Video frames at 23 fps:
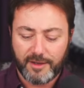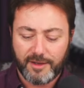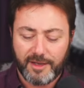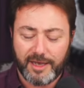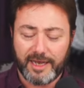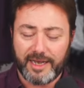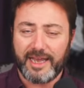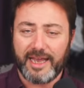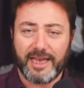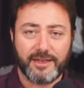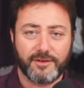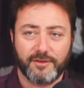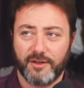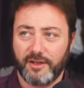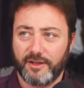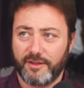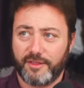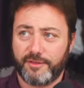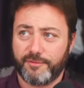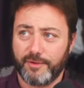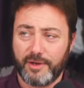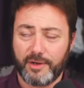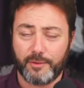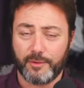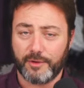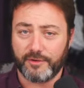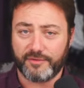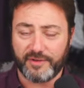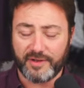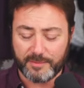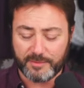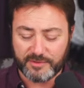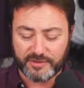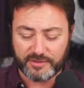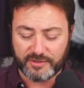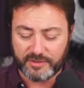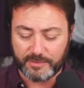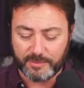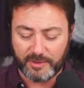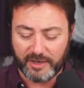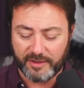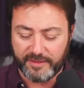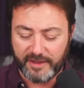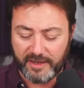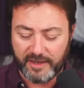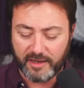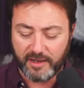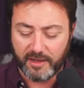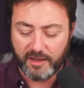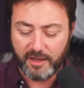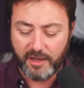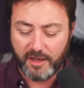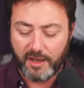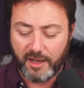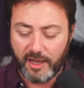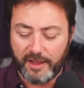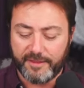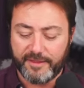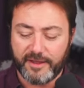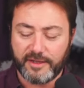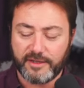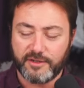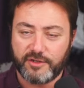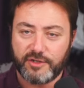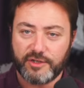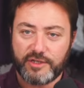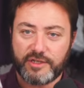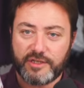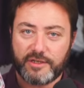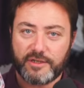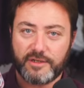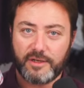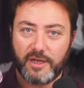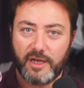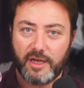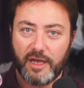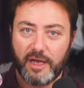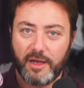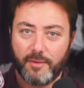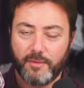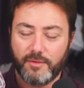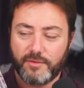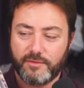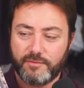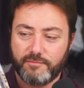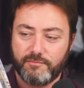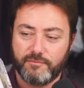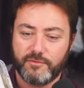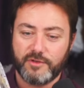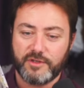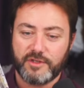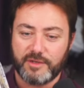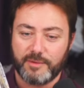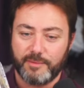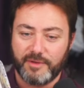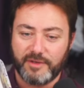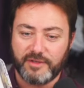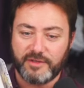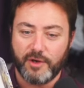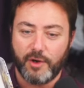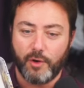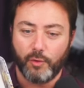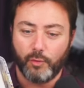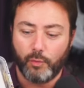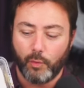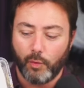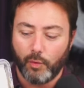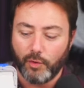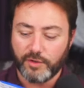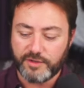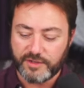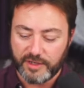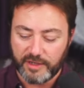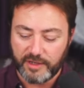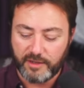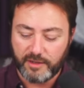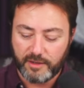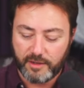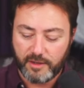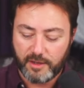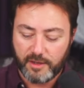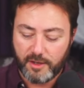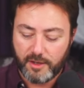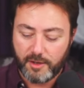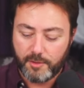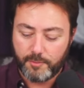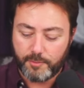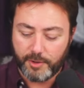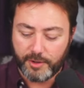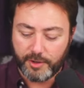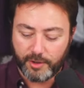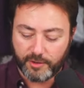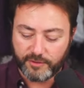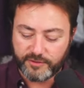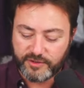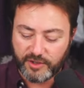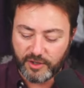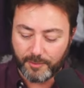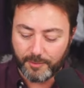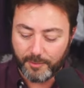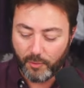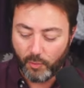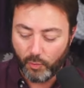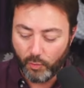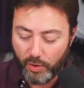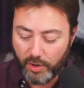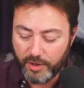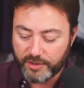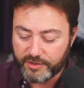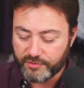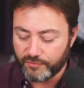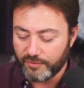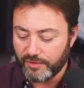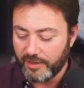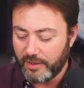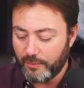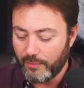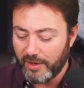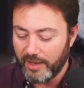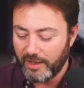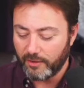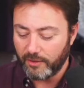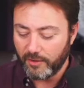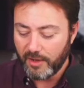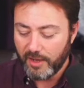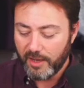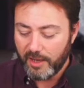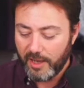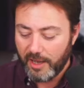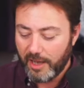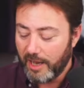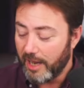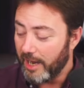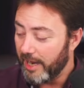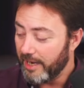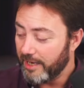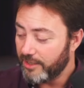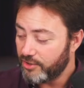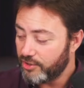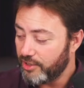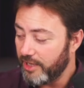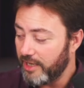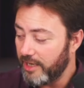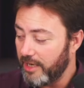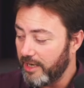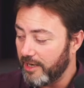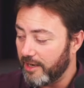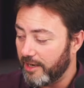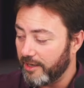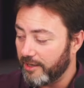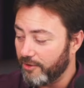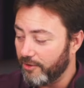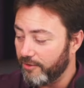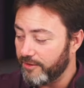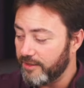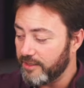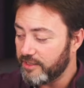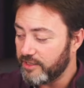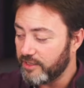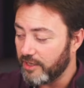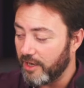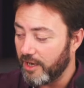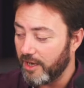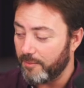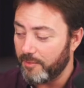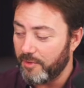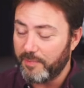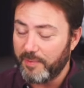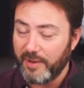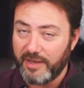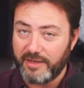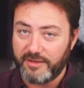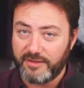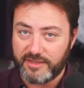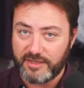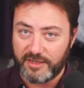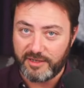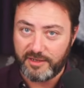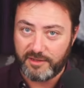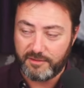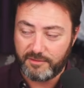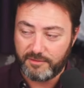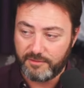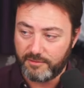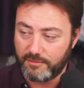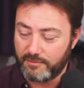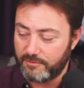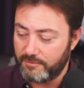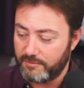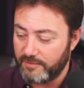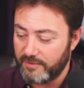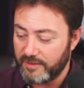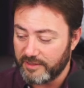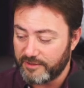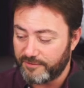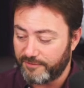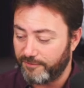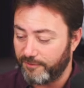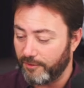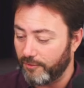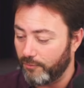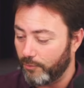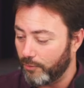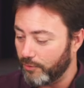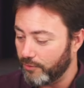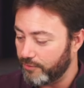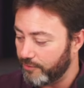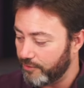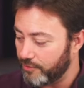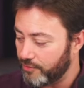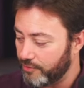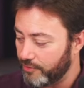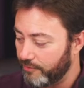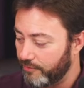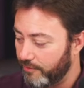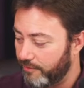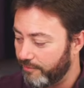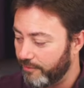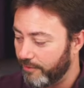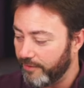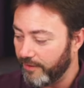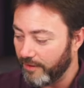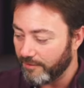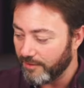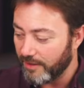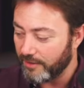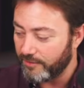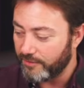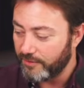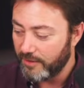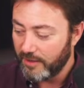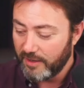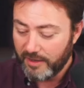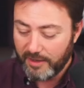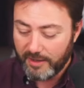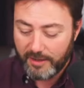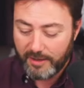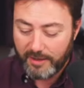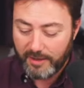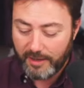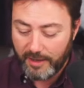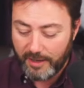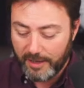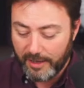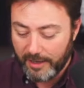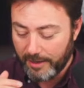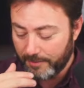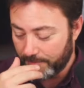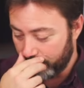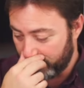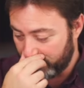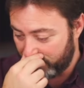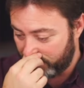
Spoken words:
Again, like £3 off Amazon, something like that. And then just something to hold water, put it on top. Works really well. I got this army painter. That's full of water. I shouldn't throw that around.